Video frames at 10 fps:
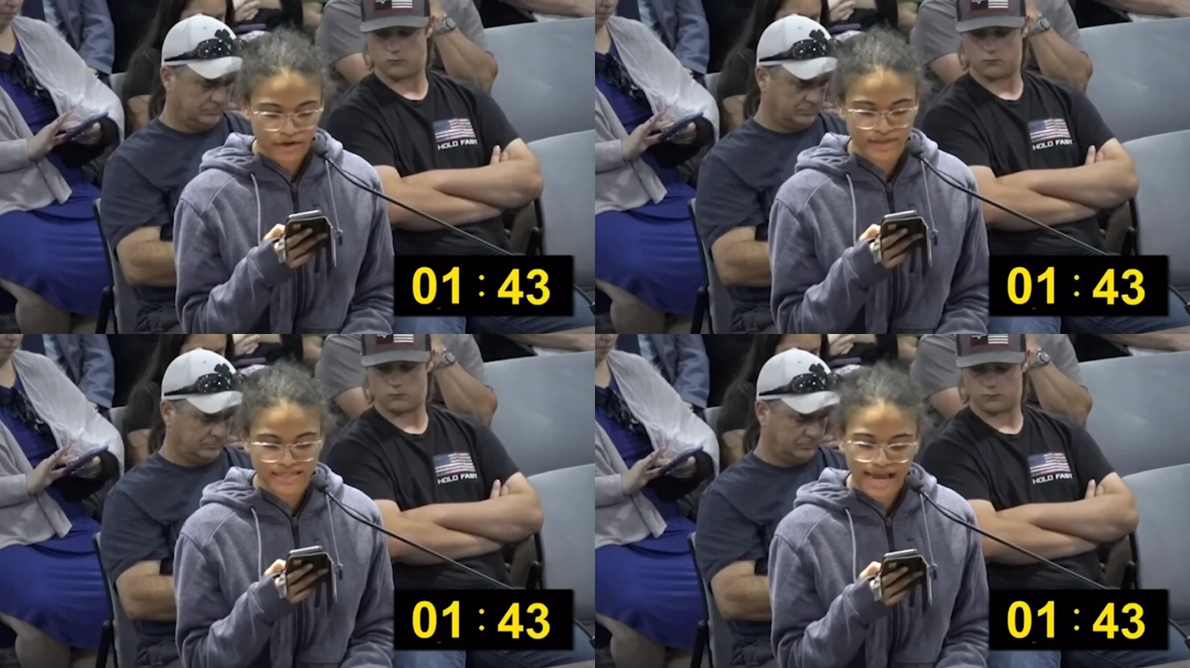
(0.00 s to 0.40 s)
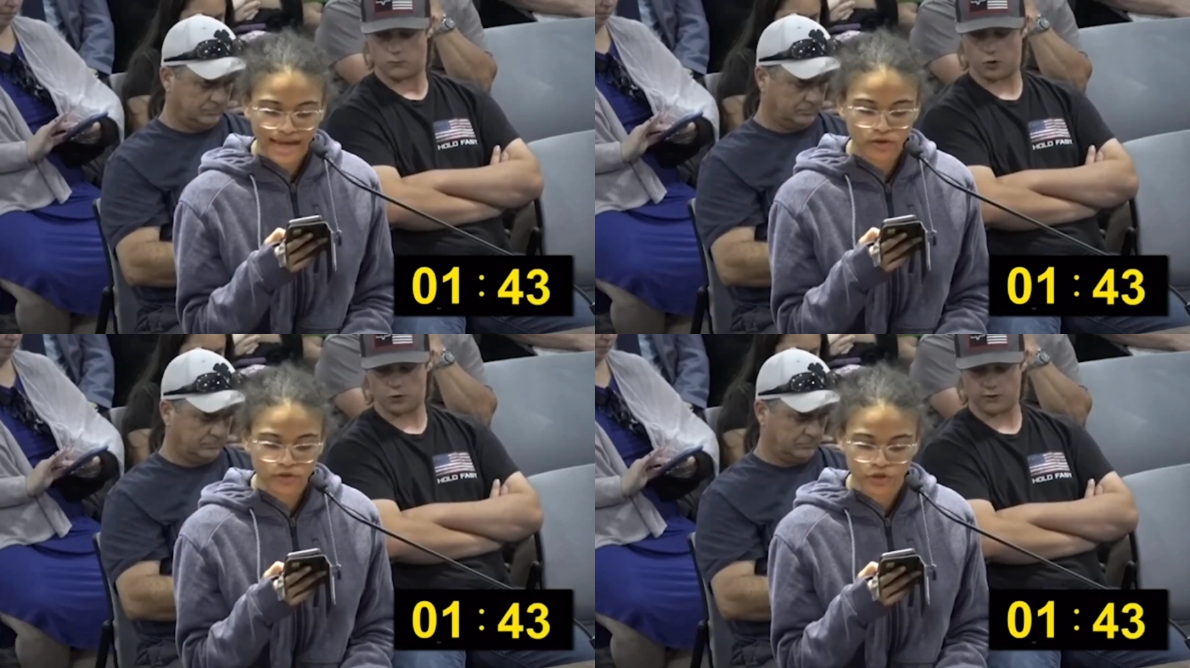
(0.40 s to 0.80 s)
Speaker 1: are
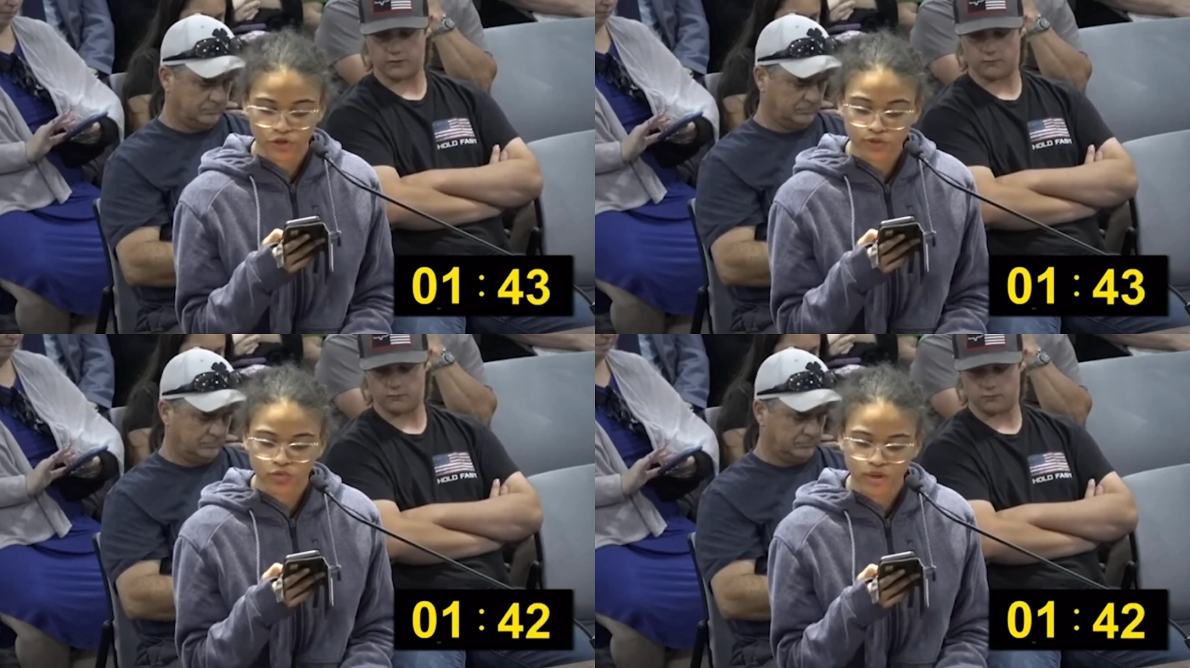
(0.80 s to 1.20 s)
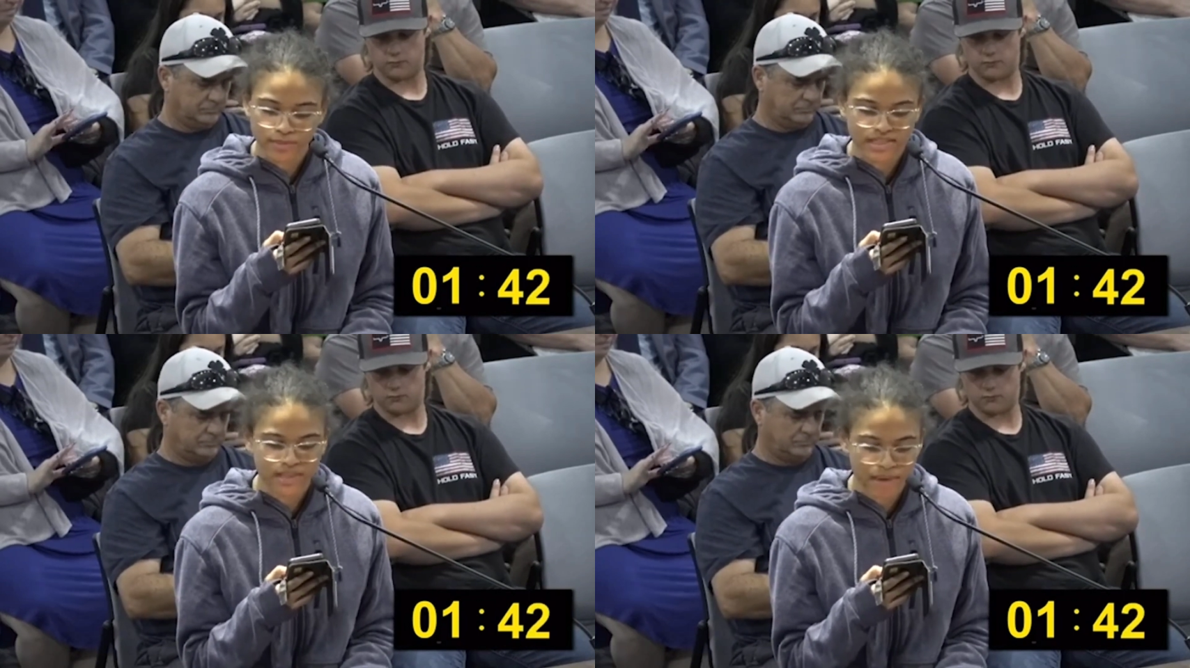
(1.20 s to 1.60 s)
entitled to use
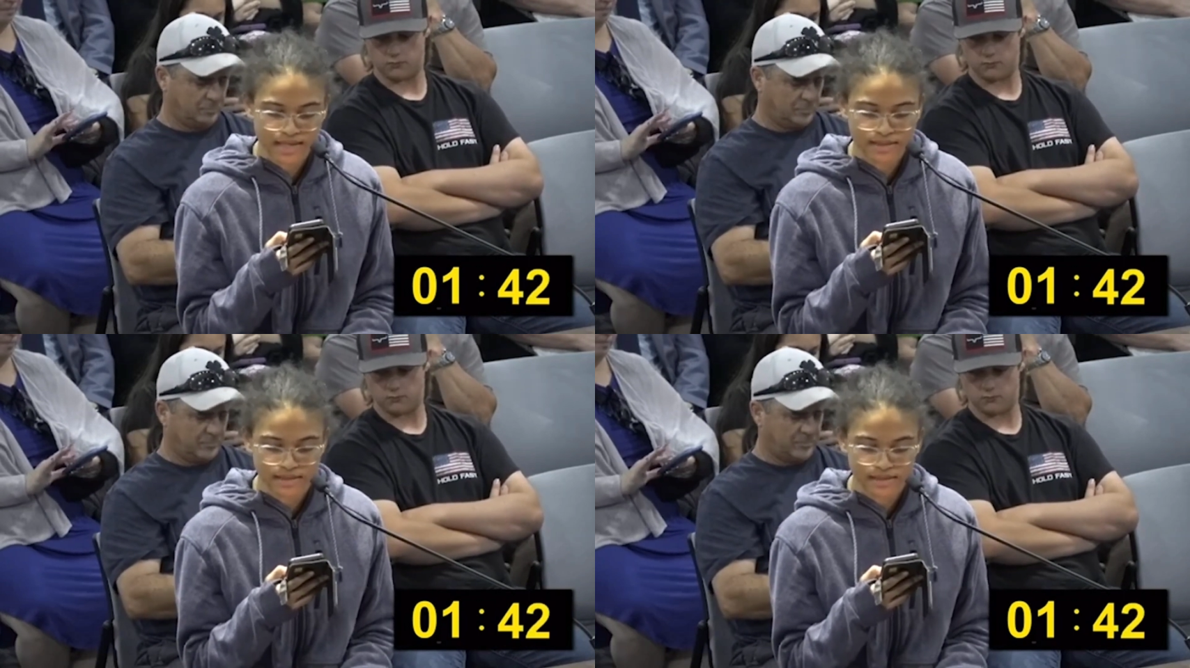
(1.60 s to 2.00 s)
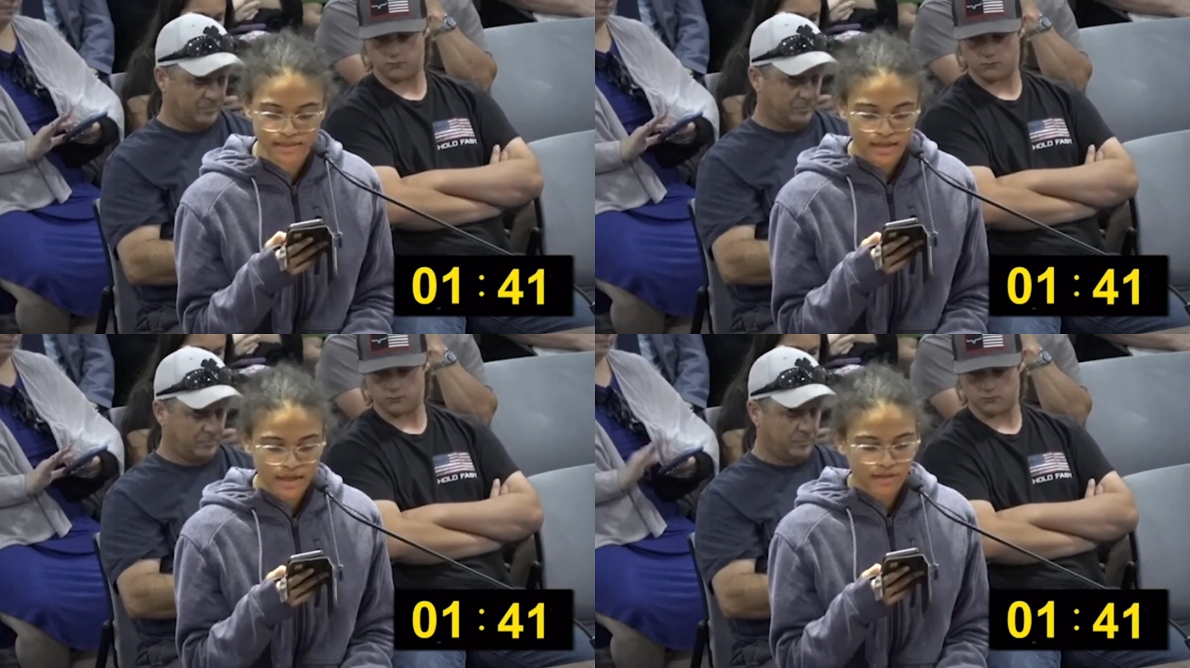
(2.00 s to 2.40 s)
women's spaces.
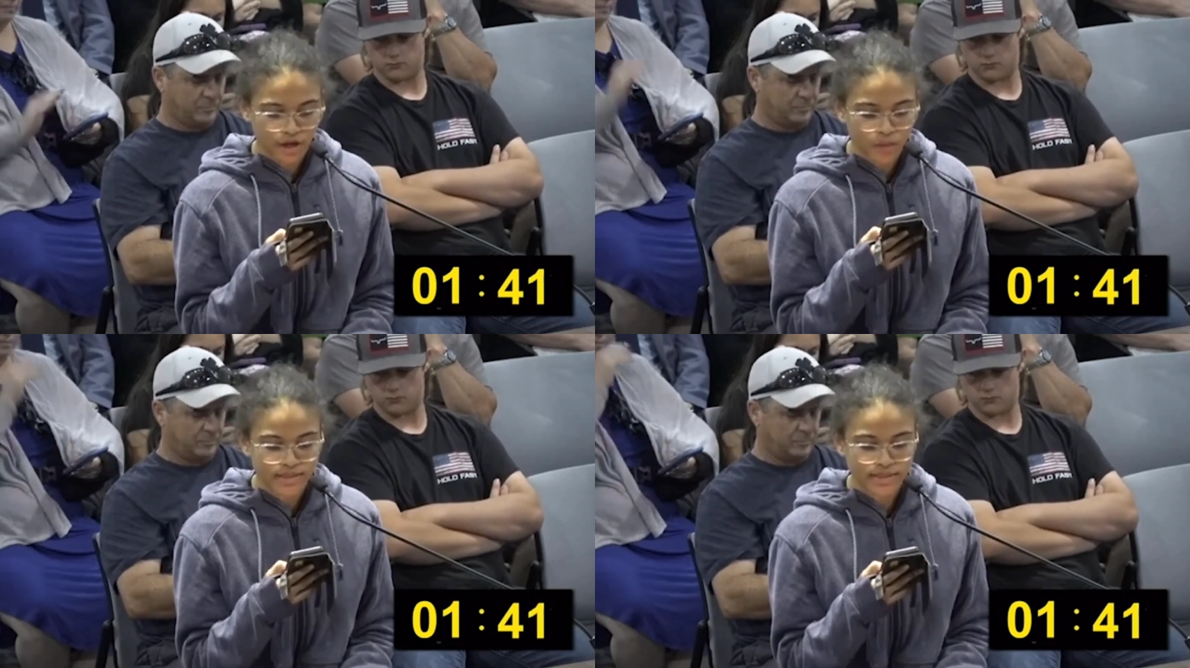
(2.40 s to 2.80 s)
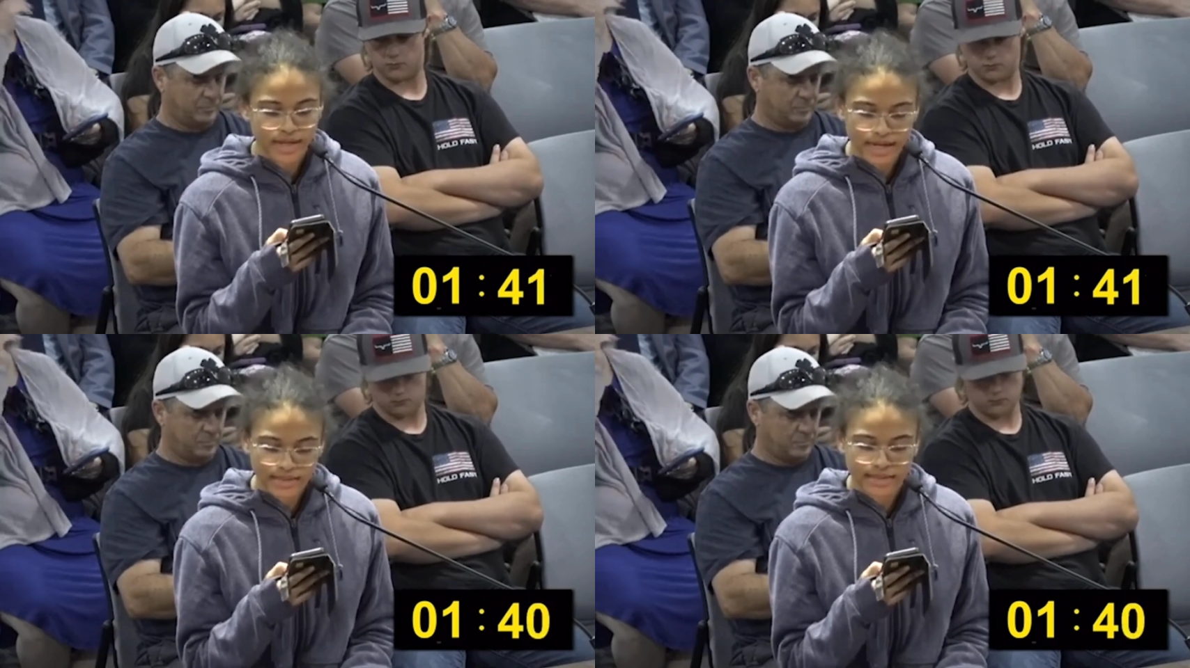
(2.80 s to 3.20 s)
There was an
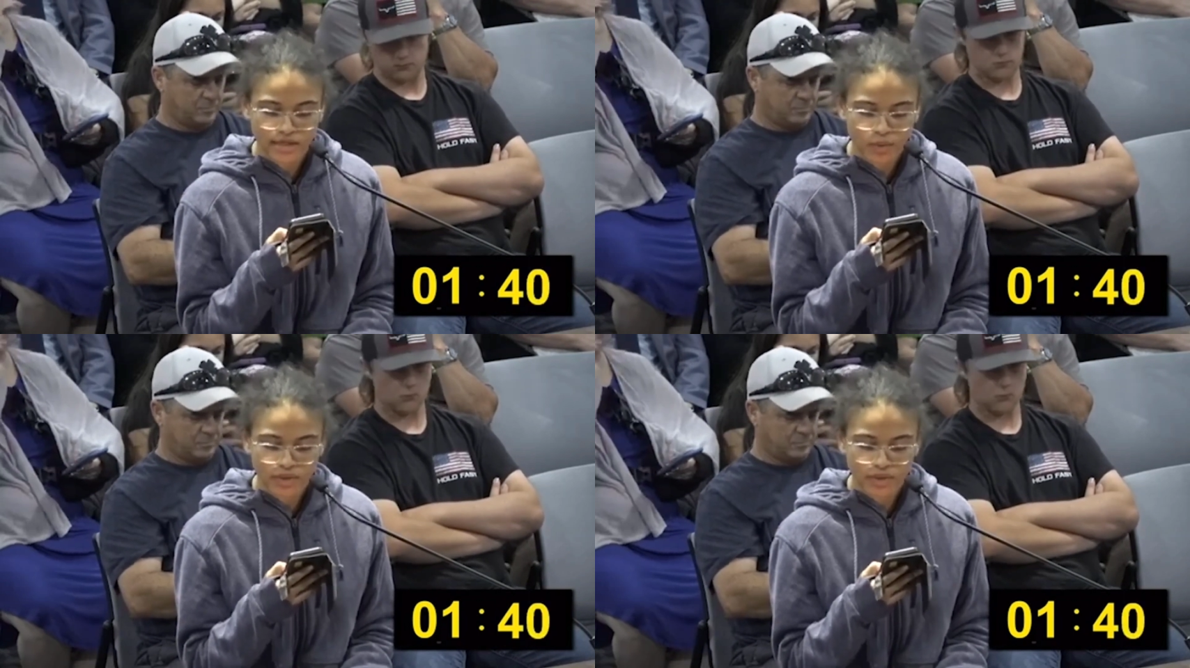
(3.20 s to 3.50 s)
incident